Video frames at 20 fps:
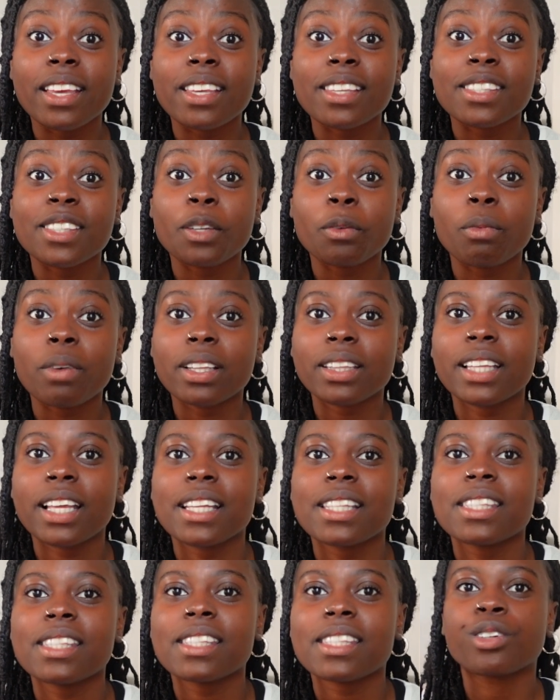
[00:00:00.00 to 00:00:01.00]
is the one
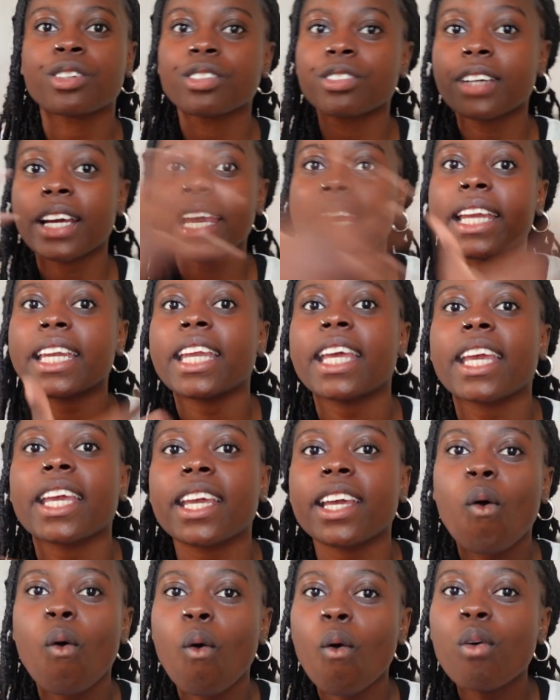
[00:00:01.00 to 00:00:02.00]
that's
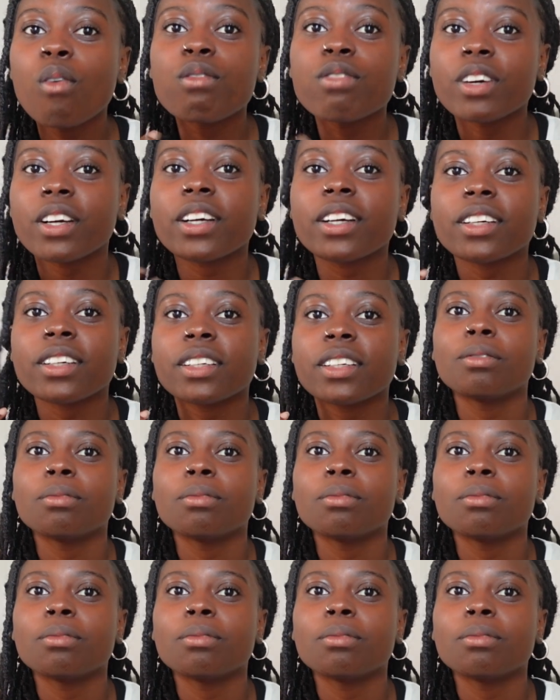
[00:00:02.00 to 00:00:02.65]
reigning over